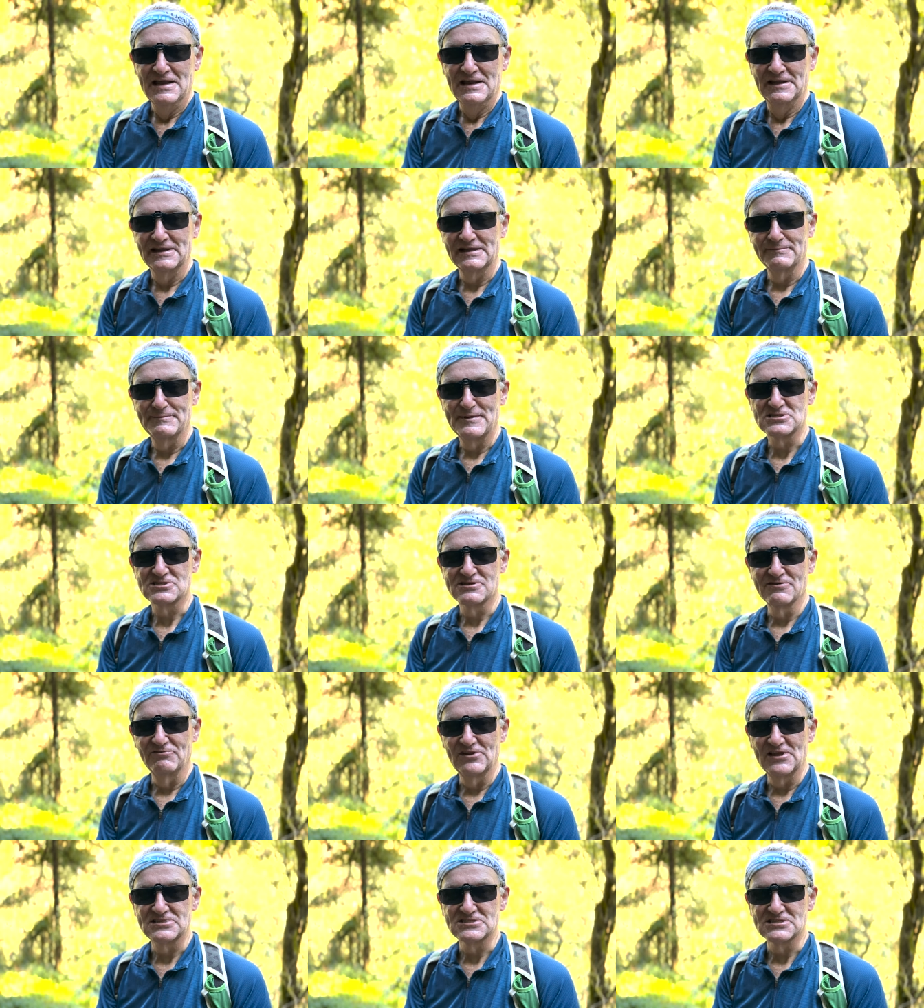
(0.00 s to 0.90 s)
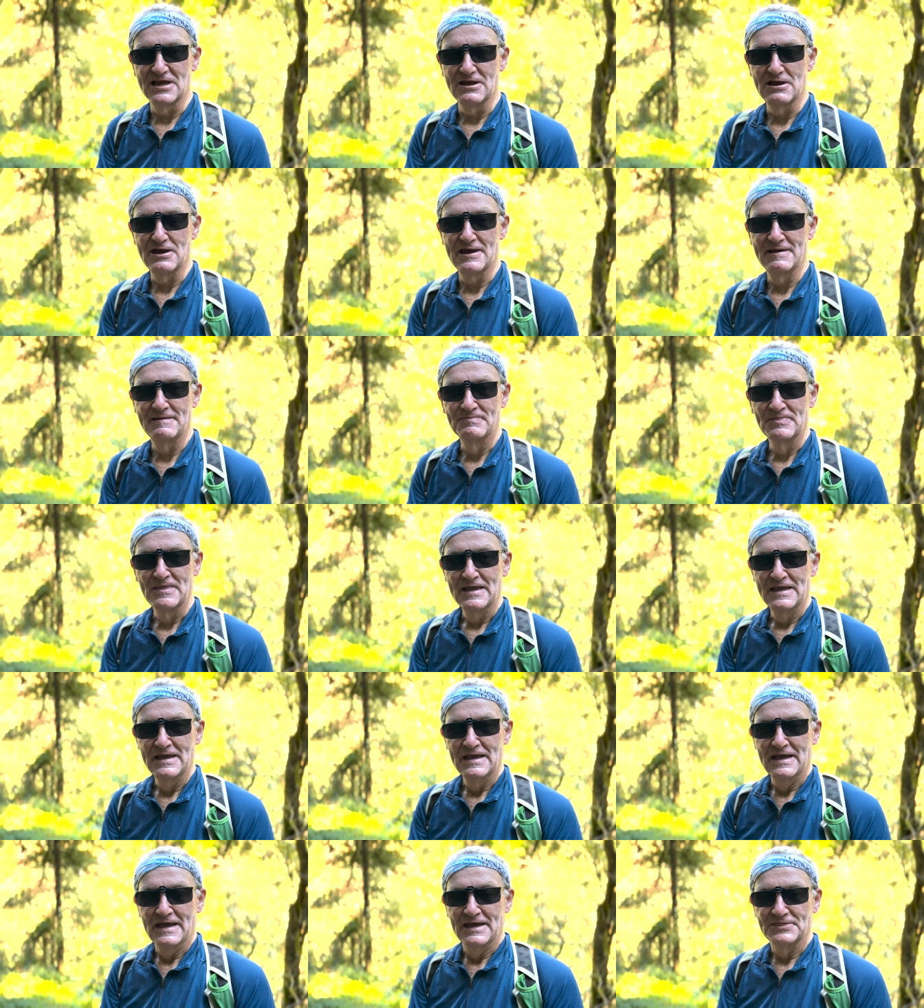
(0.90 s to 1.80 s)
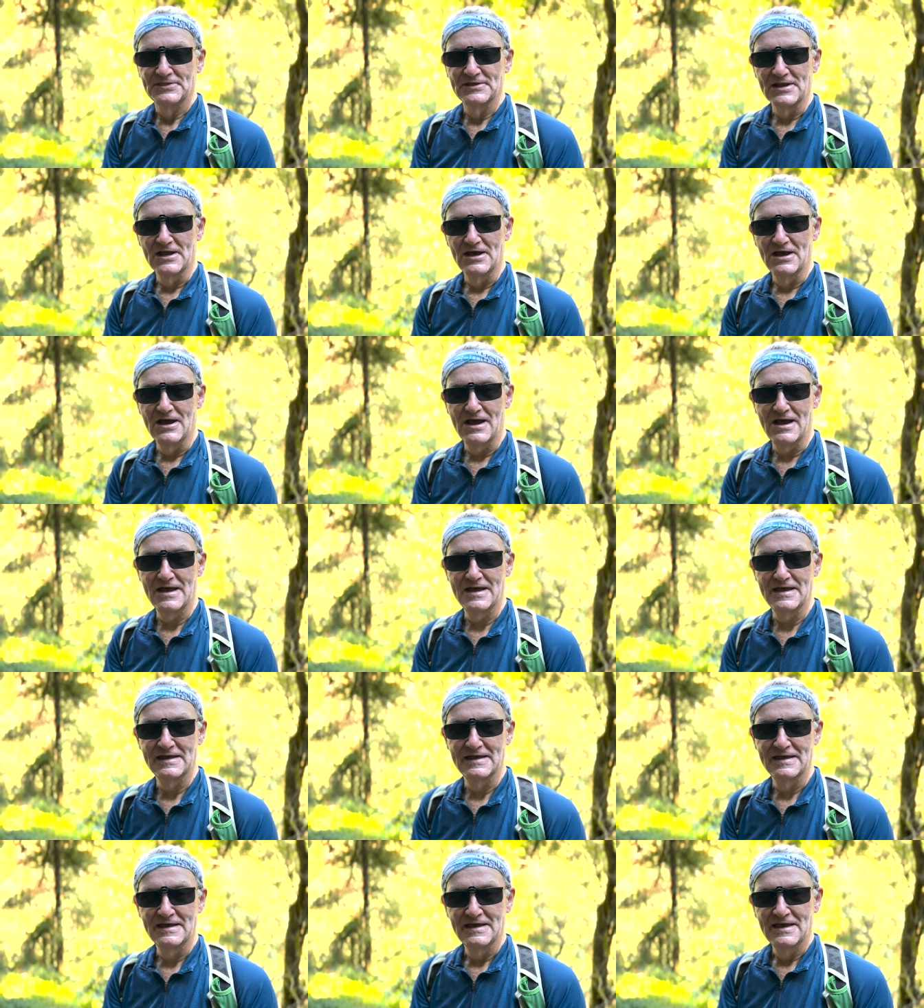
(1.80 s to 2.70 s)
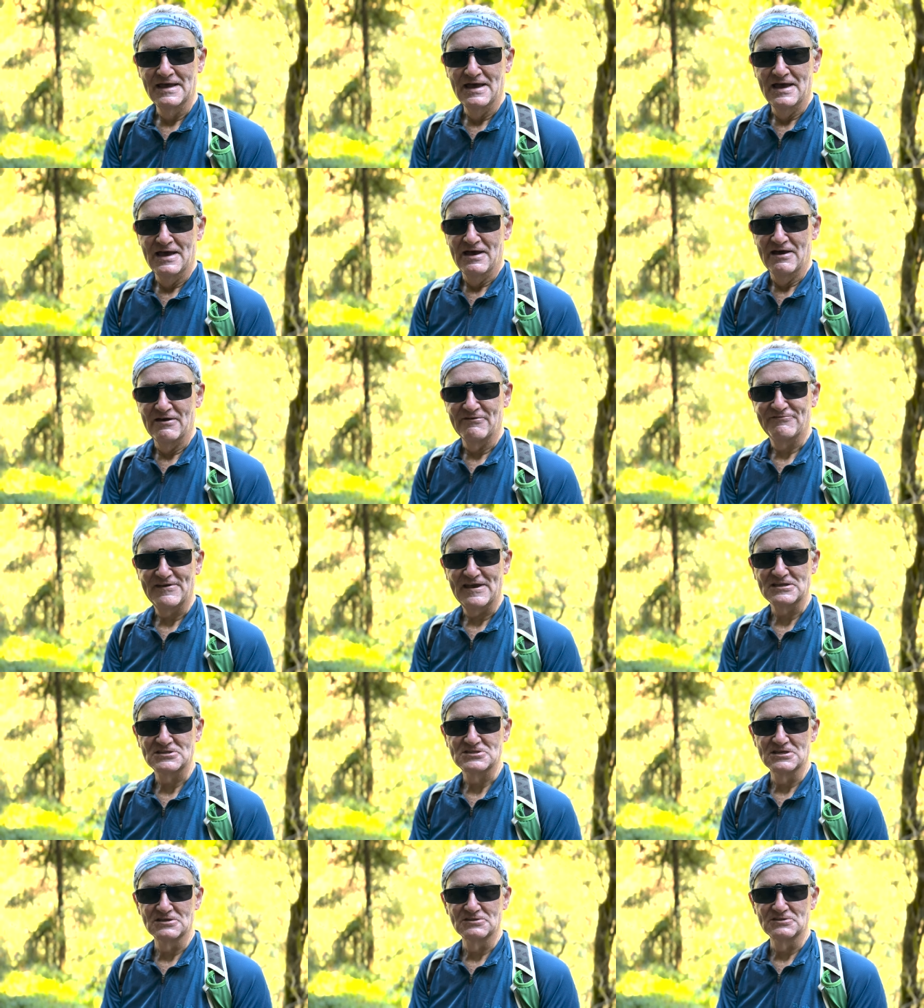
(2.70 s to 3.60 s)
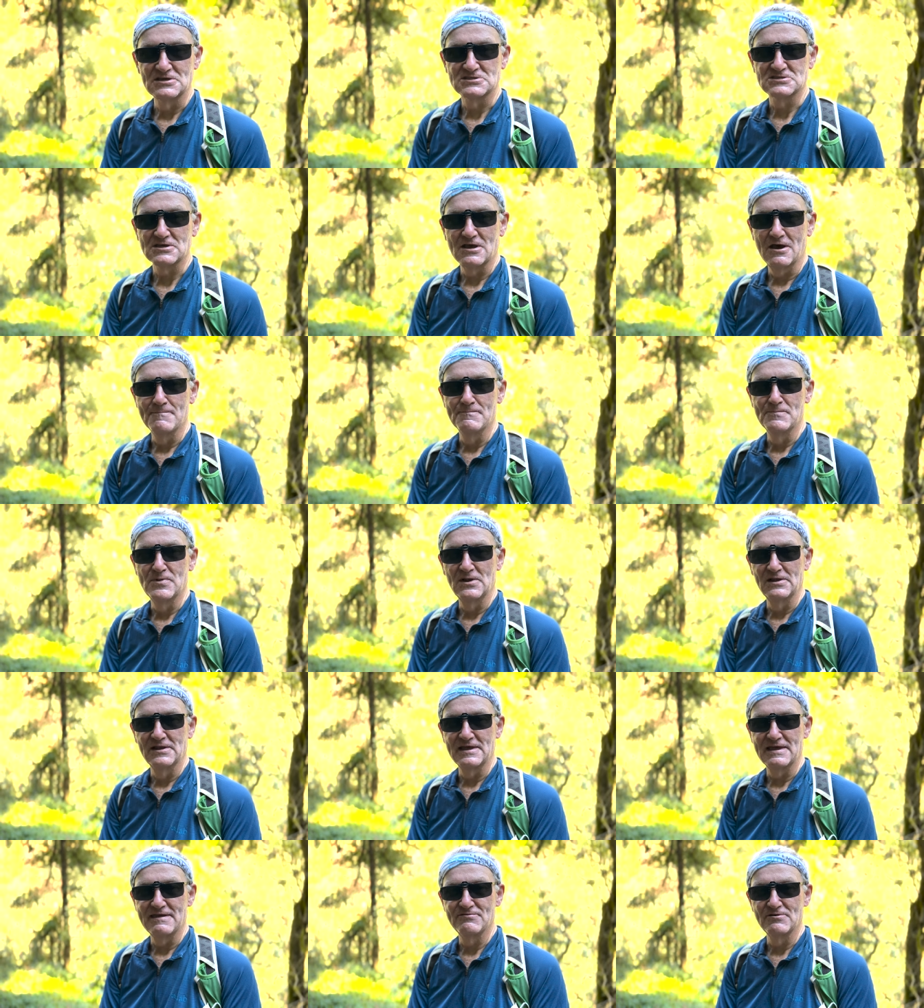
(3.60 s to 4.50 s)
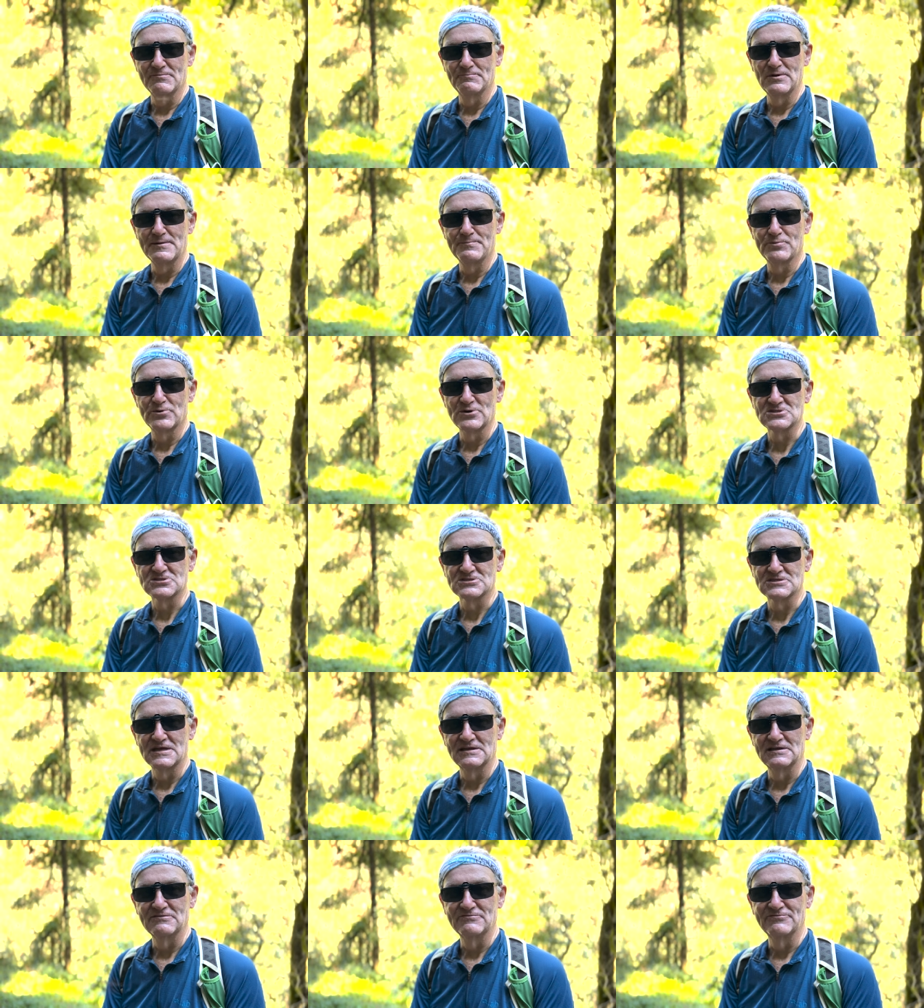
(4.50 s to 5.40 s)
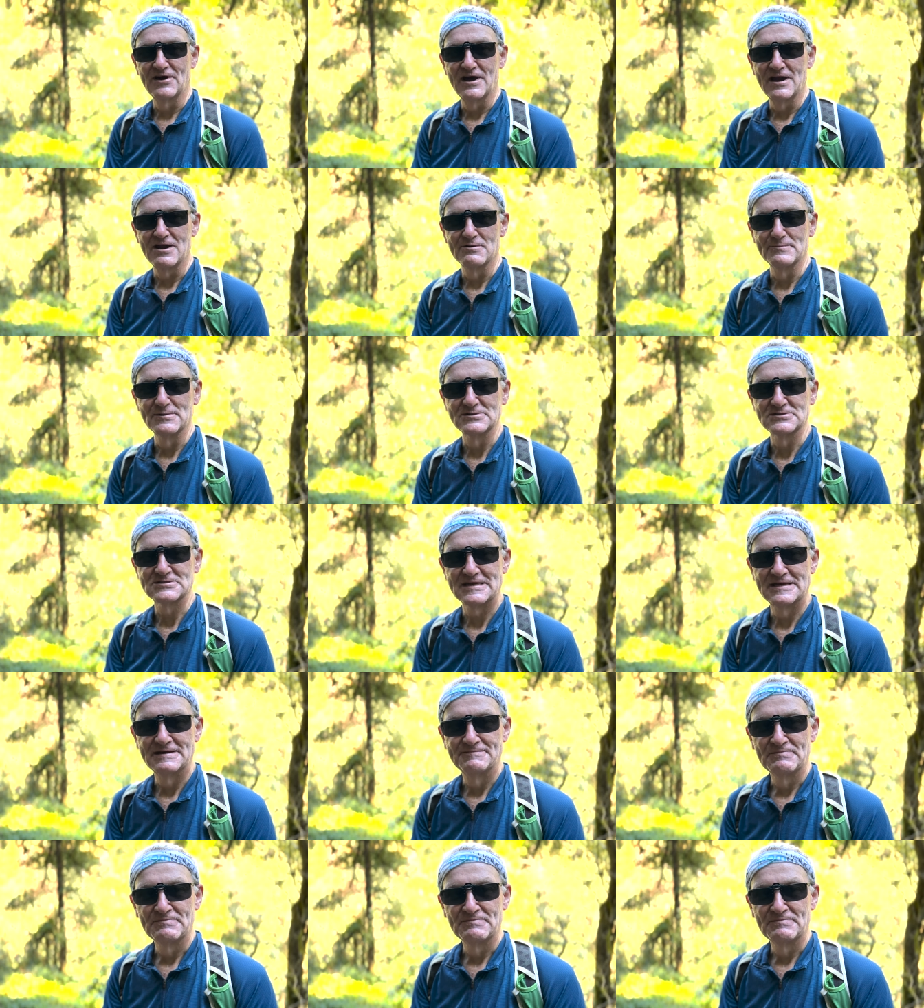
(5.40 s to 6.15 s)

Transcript: Little bits of litter that are affecting this unbelievably pristine environment.